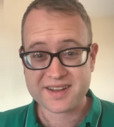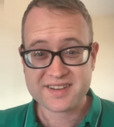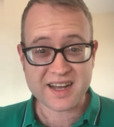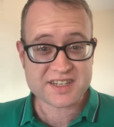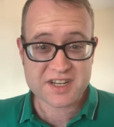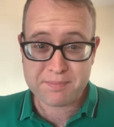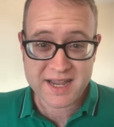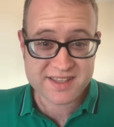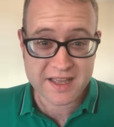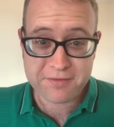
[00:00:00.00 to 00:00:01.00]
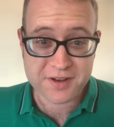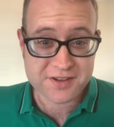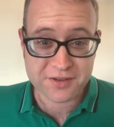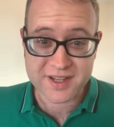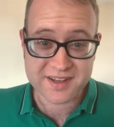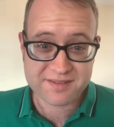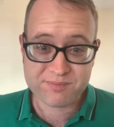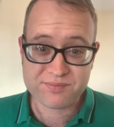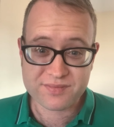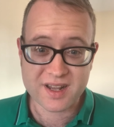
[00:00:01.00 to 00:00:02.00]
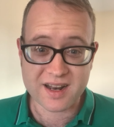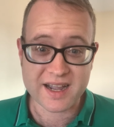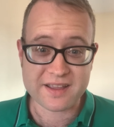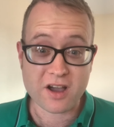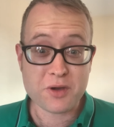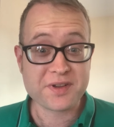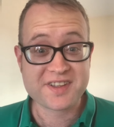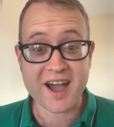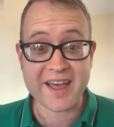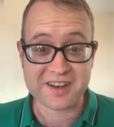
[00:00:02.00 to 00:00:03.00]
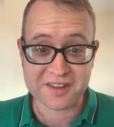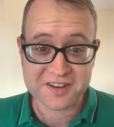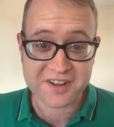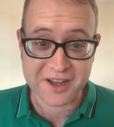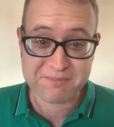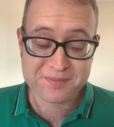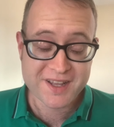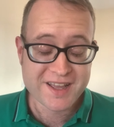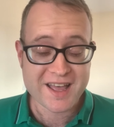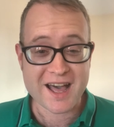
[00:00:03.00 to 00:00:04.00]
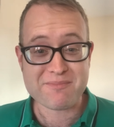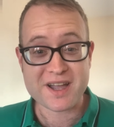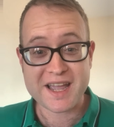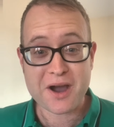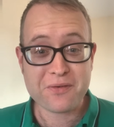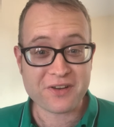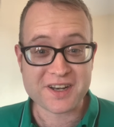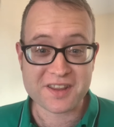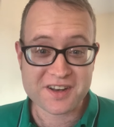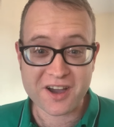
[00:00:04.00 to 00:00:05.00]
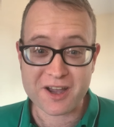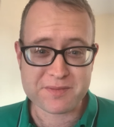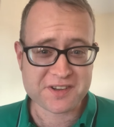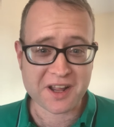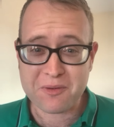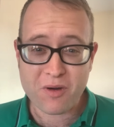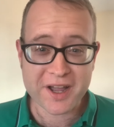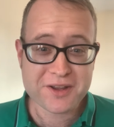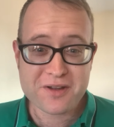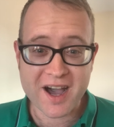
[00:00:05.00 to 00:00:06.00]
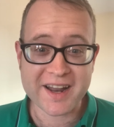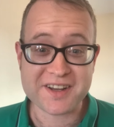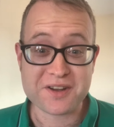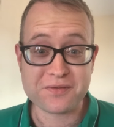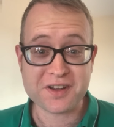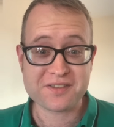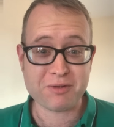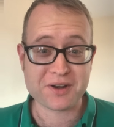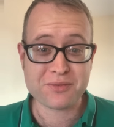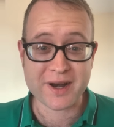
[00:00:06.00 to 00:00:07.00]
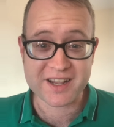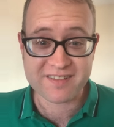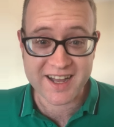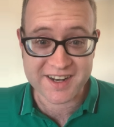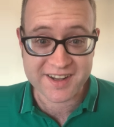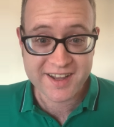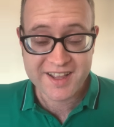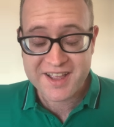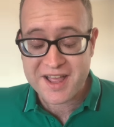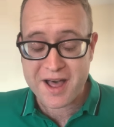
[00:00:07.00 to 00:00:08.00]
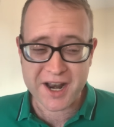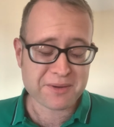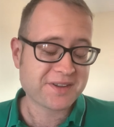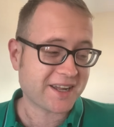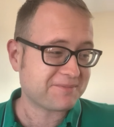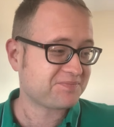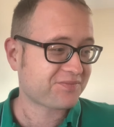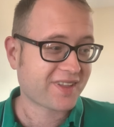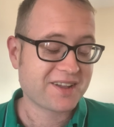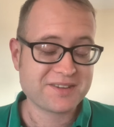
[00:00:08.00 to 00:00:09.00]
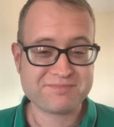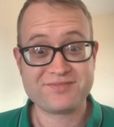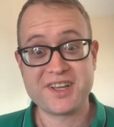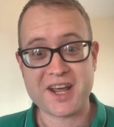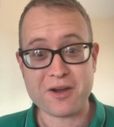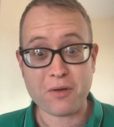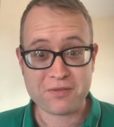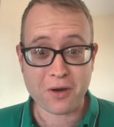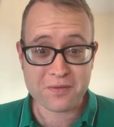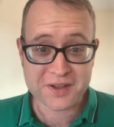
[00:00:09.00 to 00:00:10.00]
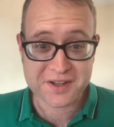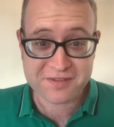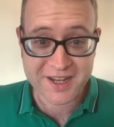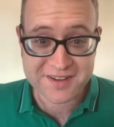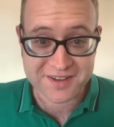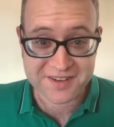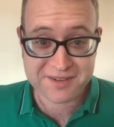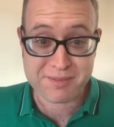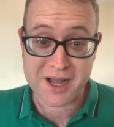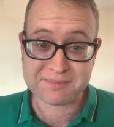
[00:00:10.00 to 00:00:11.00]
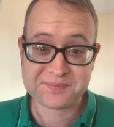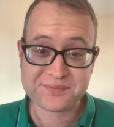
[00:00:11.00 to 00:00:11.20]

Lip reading: Such a big difference on these lucky. I was gutted at the time, and my girlfriend at the time, she was like, "Why are you gutted? You've just won 20 grand." And I was like, you know, for obvious reasons, but